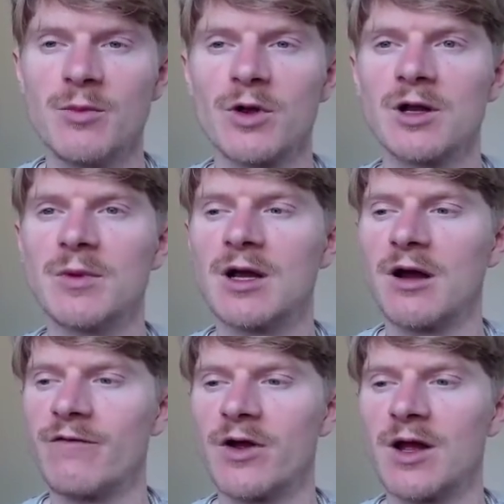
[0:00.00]
We're going to be
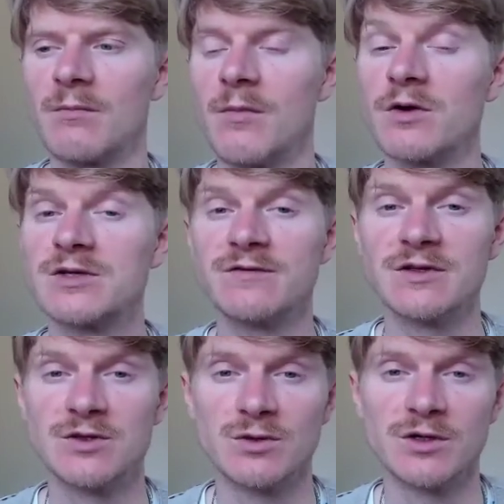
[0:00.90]
covering most of the
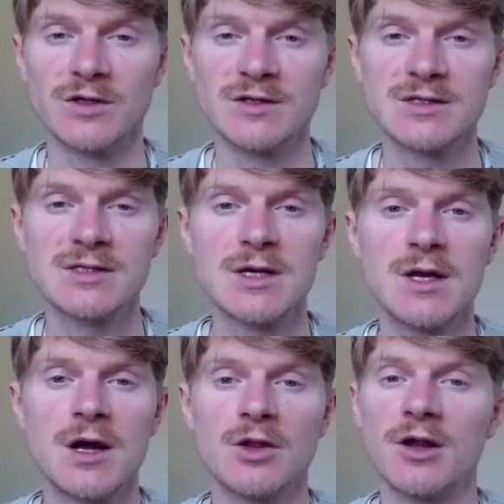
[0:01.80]
tools,
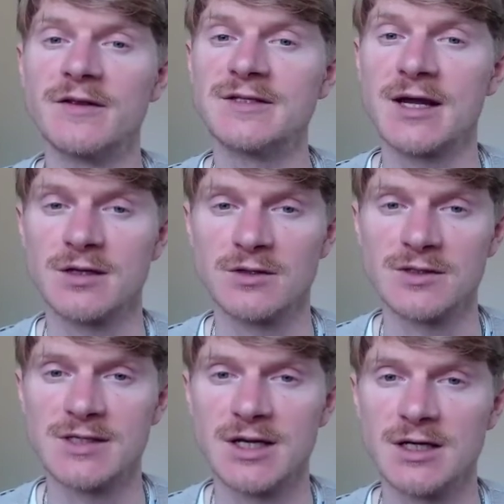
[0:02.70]
a lot of the technical
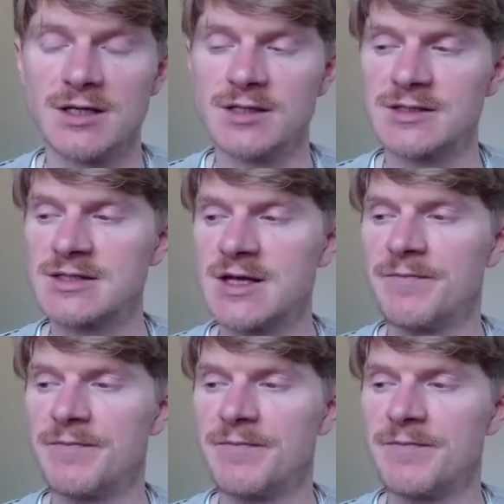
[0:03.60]
skills,